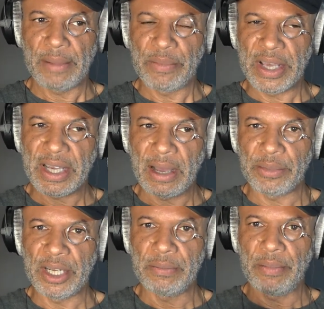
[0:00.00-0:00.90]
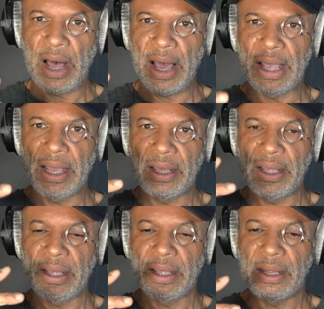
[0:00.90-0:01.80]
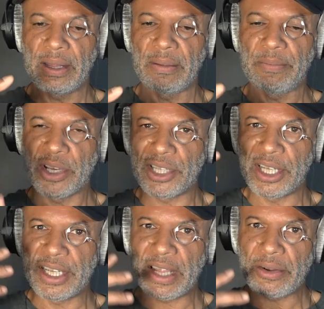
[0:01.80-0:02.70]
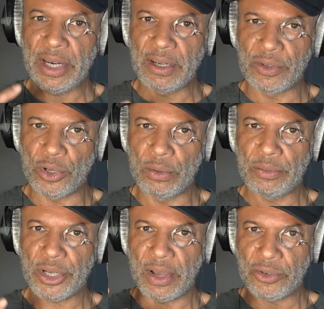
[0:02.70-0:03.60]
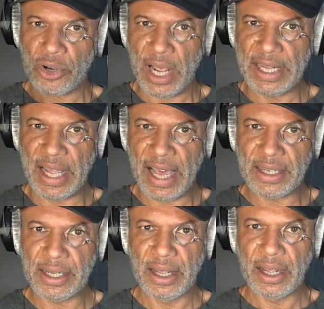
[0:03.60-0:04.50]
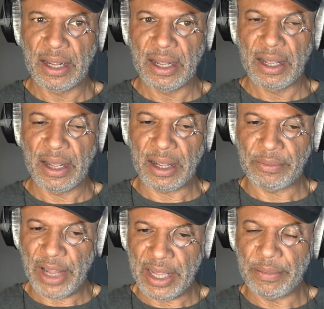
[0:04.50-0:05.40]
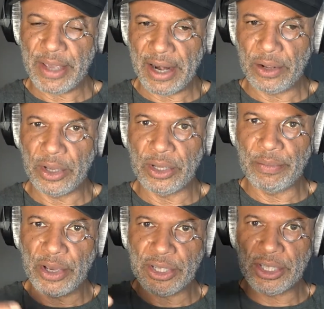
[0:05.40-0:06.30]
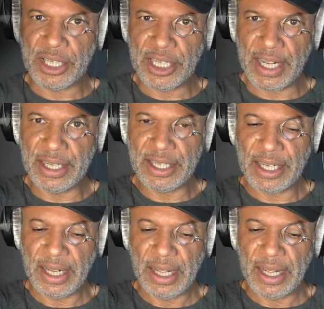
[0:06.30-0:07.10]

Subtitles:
be accompanied by the person at the other end of Zoom. So I've tried that. I play the piano and the person sings.